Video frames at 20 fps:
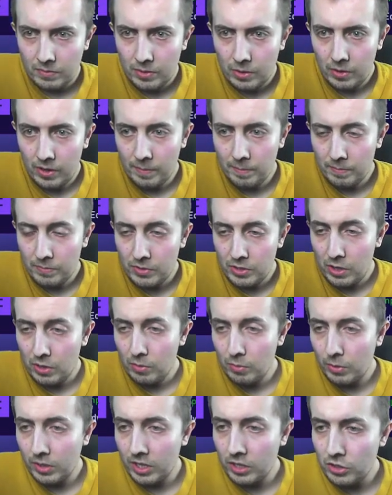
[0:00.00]
All right, so
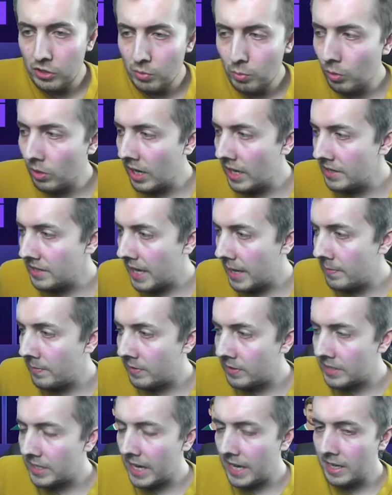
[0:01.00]
we're going to do one last game for
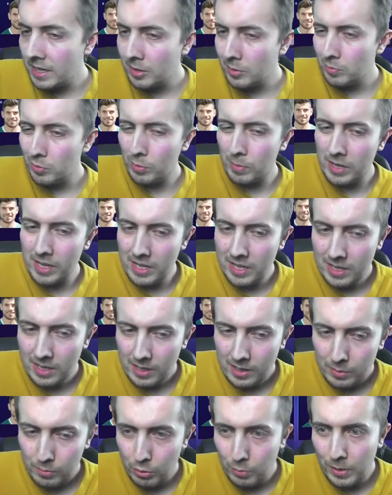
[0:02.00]
today. It's probably
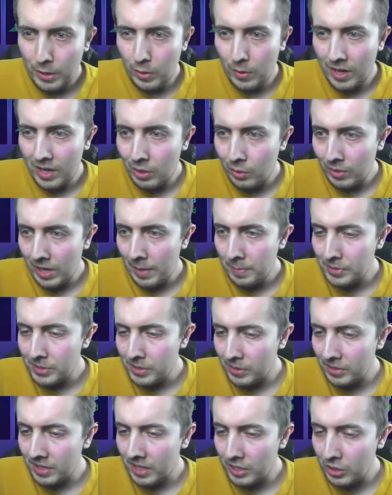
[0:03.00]
probably quite a long episode,
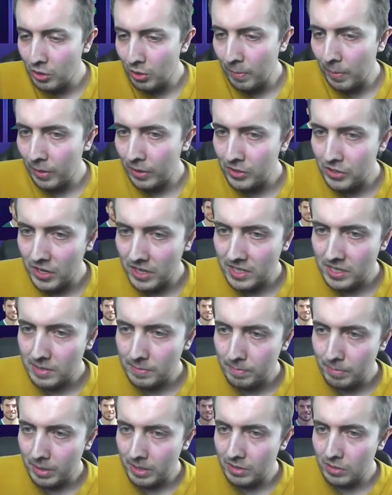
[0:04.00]
and I do apologise,
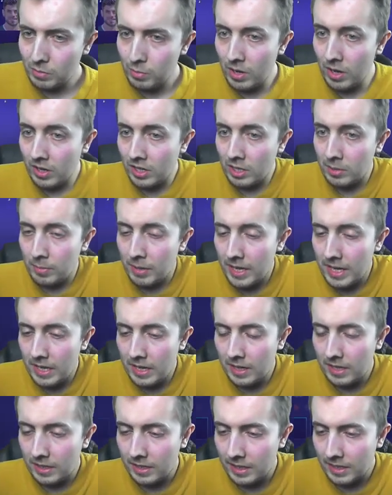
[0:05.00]
but we are going to play
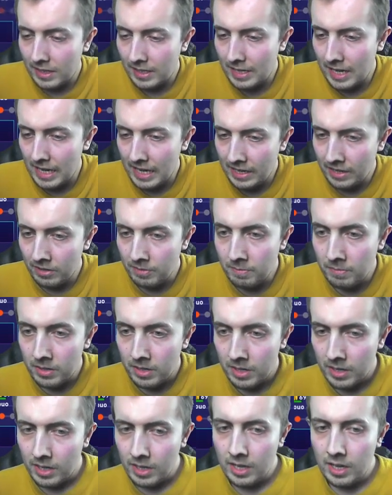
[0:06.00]
Gillingham.
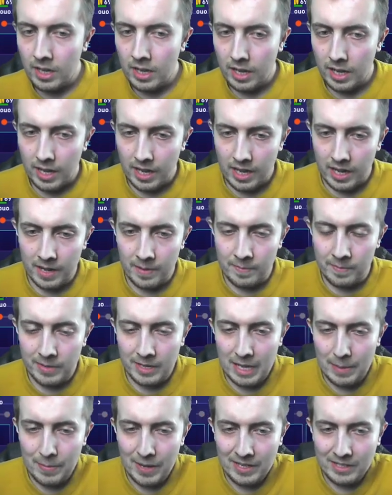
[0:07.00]
Um,
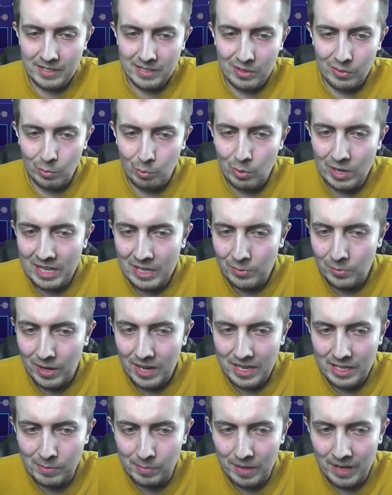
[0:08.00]
get back to winning
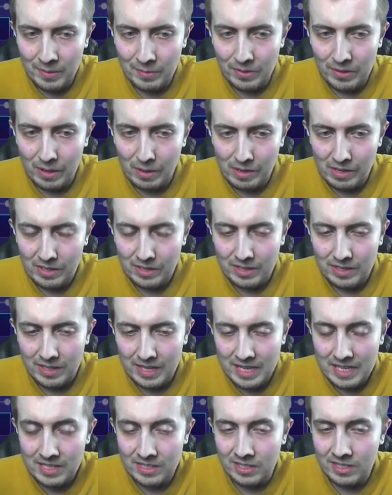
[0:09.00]
ways, playing with our
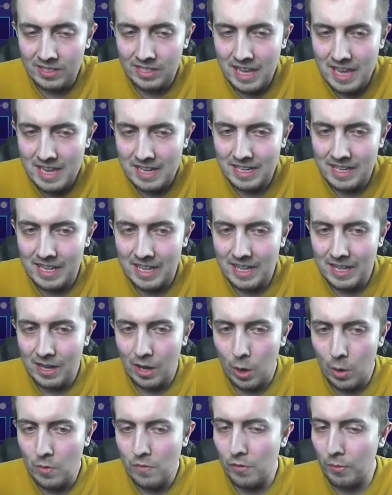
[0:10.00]
insanely
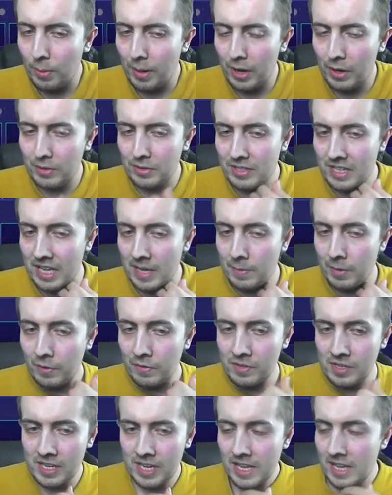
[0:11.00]
overpowered team.
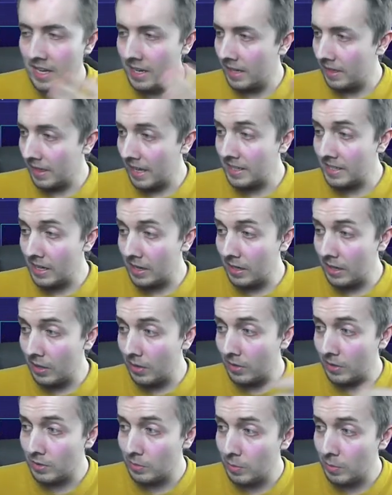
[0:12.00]
Obviously, that's how it looks.